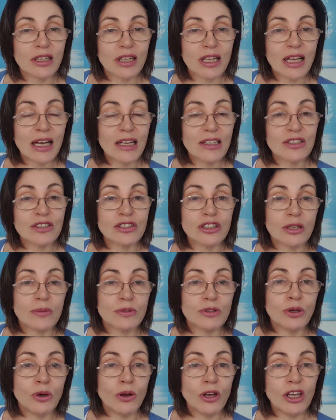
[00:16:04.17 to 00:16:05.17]
can't stop
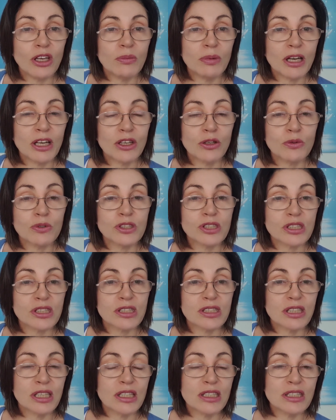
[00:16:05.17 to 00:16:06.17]
talking about you and just
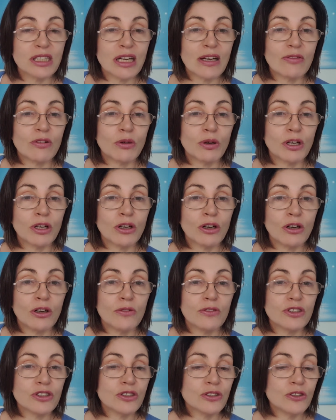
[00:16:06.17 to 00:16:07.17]
sends everyone
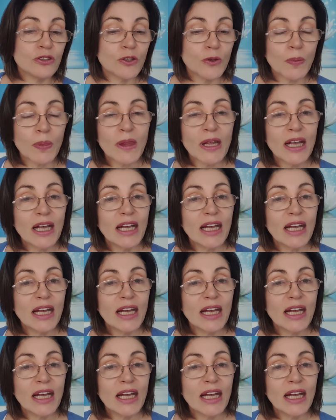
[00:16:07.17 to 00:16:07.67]
over to you.